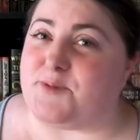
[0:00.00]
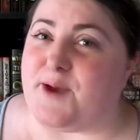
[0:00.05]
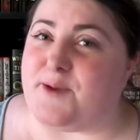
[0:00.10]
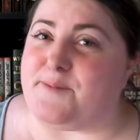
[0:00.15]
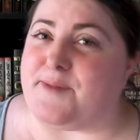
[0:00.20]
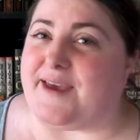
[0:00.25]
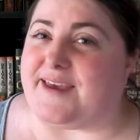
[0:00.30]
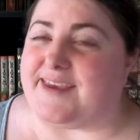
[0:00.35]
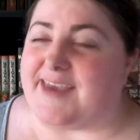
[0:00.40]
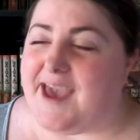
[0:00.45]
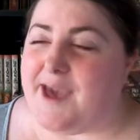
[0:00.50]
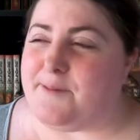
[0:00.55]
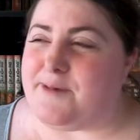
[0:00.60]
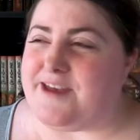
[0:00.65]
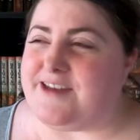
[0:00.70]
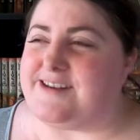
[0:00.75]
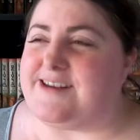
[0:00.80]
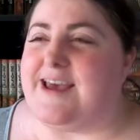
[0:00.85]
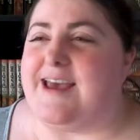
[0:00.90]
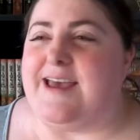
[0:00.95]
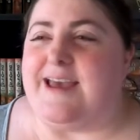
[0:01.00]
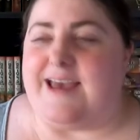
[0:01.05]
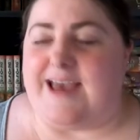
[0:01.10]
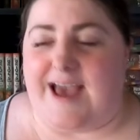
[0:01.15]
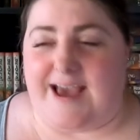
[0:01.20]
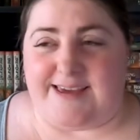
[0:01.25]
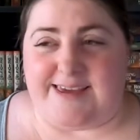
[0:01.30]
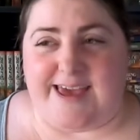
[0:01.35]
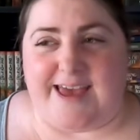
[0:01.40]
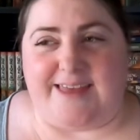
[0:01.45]
by Meg Cabot.
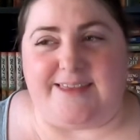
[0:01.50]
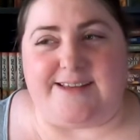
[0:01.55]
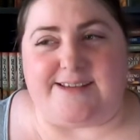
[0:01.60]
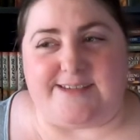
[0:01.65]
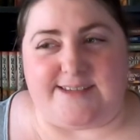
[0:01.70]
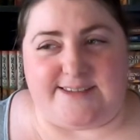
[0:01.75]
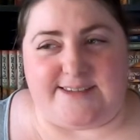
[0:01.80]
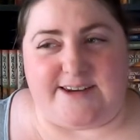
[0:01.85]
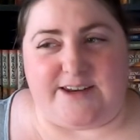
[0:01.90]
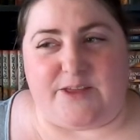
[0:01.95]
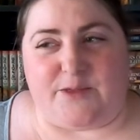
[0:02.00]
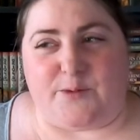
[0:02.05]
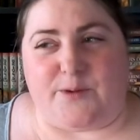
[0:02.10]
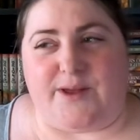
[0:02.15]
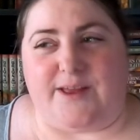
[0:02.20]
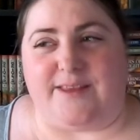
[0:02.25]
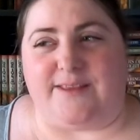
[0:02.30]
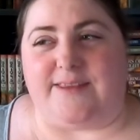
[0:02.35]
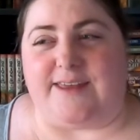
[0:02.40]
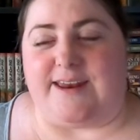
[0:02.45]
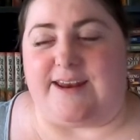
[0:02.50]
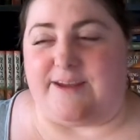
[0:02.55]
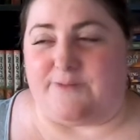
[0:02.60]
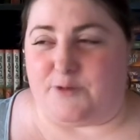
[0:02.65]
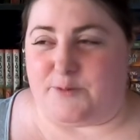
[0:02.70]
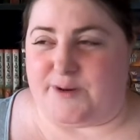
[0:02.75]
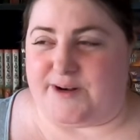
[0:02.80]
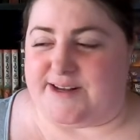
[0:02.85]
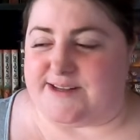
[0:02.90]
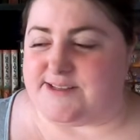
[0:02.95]
Again, this is another one that
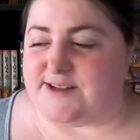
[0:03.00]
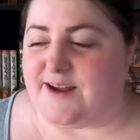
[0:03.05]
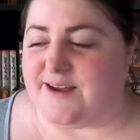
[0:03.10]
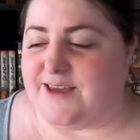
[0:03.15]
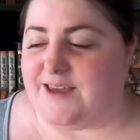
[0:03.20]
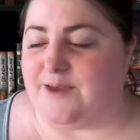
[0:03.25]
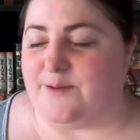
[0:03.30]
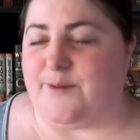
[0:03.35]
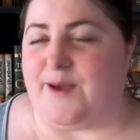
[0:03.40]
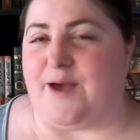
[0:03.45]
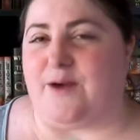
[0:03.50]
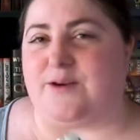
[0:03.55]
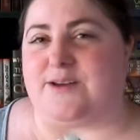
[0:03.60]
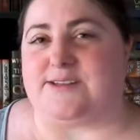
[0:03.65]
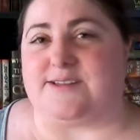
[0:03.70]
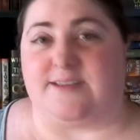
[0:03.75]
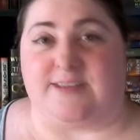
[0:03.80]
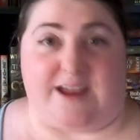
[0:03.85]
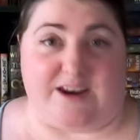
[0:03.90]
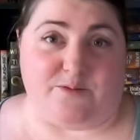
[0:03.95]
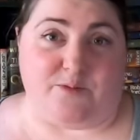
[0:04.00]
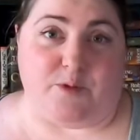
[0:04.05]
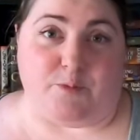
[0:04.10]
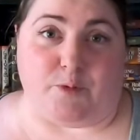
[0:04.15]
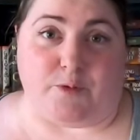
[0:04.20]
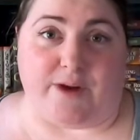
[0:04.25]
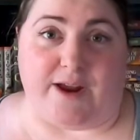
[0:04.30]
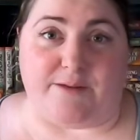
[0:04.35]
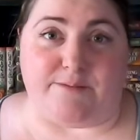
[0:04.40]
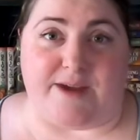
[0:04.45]
everybody's talking about because a lot of
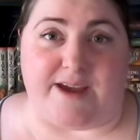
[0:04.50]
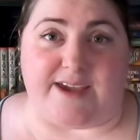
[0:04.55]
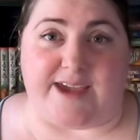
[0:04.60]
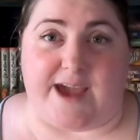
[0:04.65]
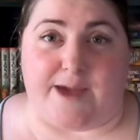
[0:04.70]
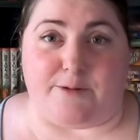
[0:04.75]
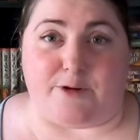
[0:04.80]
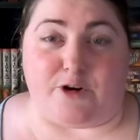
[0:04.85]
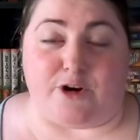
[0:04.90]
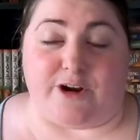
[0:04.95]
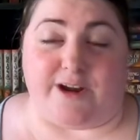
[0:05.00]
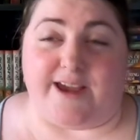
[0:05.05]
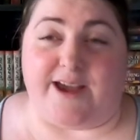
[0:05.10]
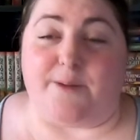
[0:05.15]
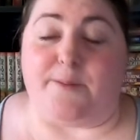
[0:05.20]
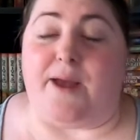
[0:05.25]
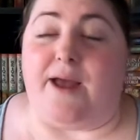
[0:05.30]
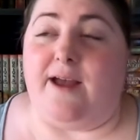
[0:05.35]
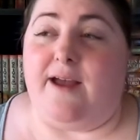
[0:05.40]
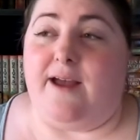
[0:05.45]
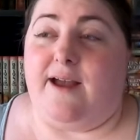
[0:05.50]
people read Meg Cabot growing up.